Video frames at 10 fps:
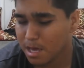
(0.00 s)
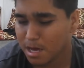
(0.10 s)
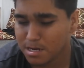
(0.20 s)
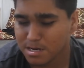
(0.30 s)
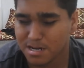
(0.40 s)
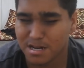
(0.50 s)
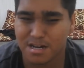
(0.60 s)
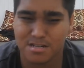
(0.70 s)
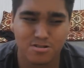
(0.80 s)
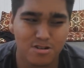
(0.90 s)
And
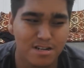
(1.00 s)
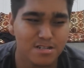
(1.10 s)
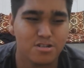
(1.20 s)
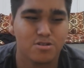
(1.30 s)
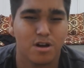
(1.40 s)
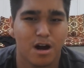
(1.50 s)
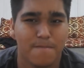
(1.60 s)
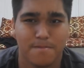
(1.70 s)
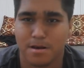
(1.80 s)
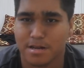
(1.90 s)
I try to
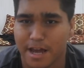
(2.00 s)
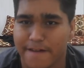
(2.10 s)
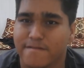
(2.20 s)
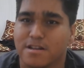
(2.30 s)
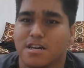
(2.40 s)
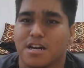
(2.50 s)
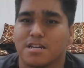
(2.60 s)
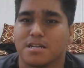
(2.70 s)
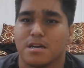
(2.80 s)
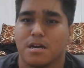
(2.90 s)
upload every day,